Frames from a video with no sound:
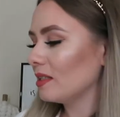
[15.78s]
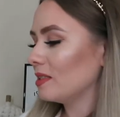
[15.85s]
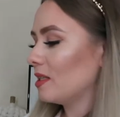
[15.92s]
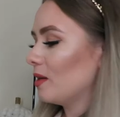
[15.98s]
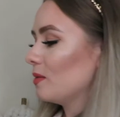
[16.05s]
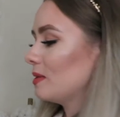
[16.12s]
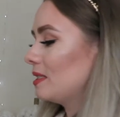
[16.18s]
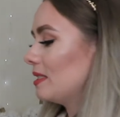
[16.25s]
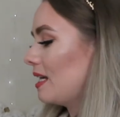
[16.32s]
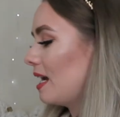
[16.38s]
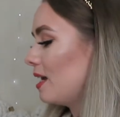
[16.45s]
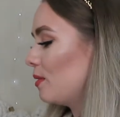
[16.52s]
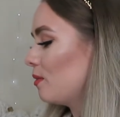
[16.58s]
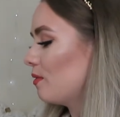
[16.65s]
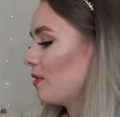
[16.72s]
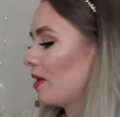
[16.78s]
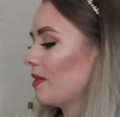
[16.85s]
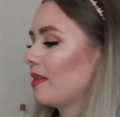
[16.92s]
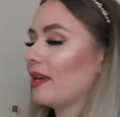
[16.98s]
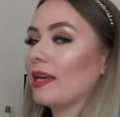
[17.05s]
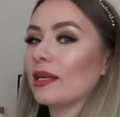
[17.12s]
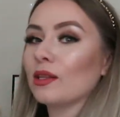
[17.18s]
So today we've
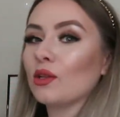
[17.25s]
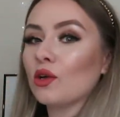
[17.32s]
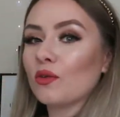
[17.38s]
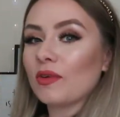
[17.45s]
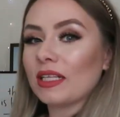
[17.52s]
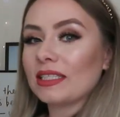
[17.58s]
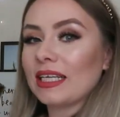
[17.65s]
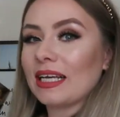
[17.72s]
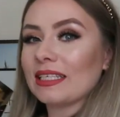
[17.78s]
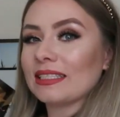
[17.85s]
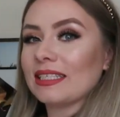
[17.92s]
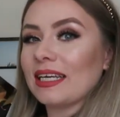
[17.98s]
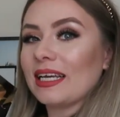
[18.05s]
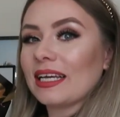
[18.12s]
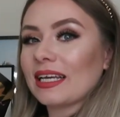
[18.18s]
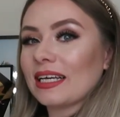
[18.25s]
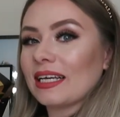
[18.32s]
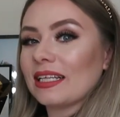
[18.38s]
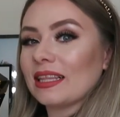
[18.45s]
got the Look Fantastic